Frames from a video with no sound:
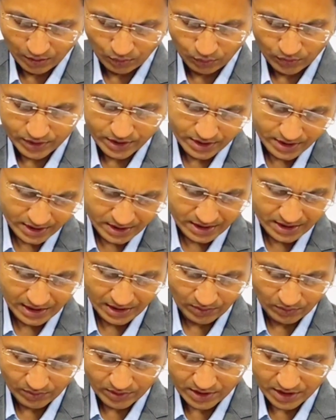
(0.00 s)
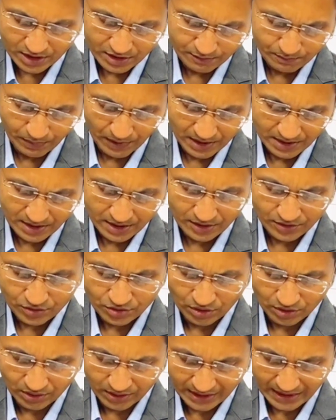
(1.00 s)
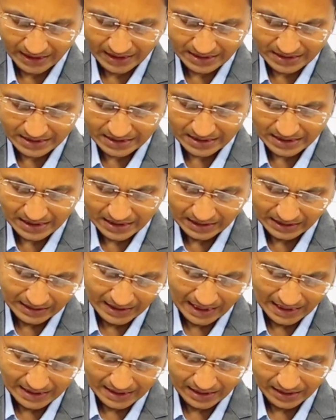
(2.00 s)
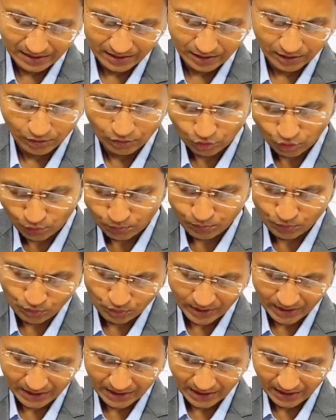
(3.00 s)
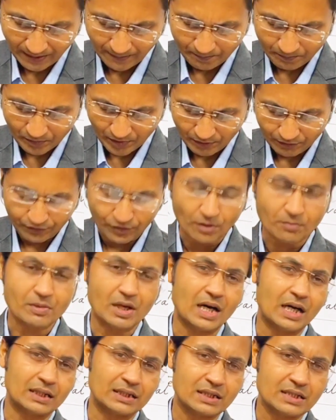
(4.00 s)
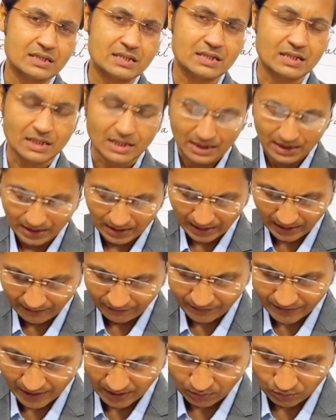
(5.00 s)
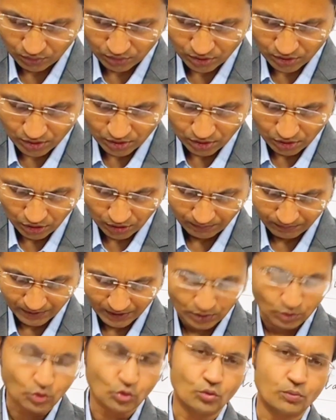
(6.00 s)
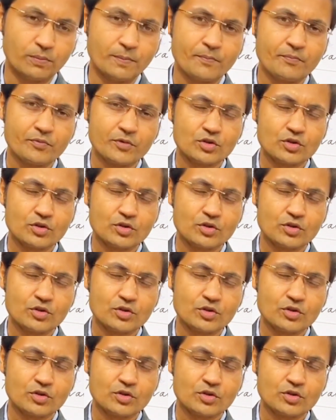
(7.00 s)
which distinguishes persons or things that are grouped together from others left out of the group.